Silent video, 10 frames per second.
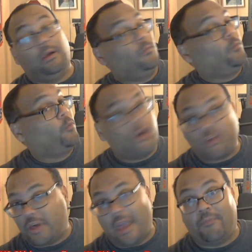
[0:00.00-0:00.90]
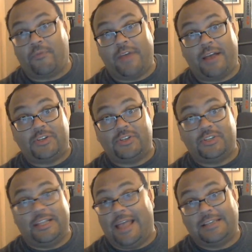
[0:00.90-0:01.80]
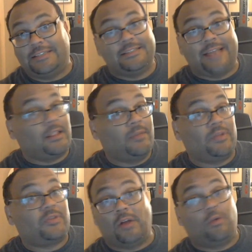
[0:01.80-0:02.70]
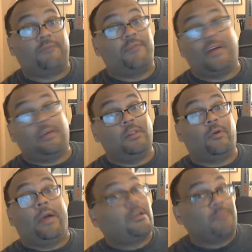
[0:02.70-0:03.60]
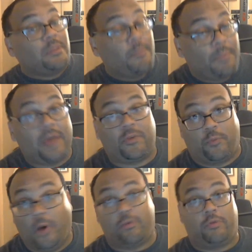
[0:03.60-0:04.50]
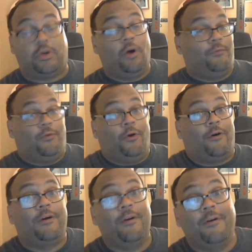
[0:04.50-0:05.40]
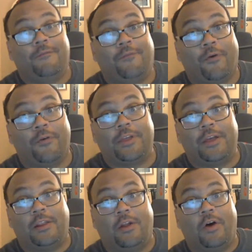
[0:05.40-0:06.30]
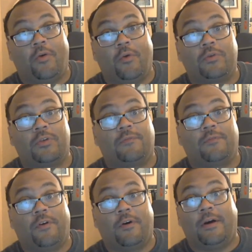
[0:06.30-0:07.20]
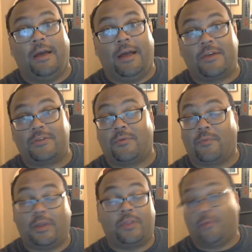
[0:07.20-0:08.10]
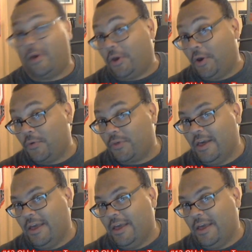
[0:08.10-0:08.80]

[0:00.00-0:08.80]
Rushing game for Texas, it hasn't exactly been stellar. In fact, Ehlinger has been the best runner so far for the Longhorns as far as the running threat goes.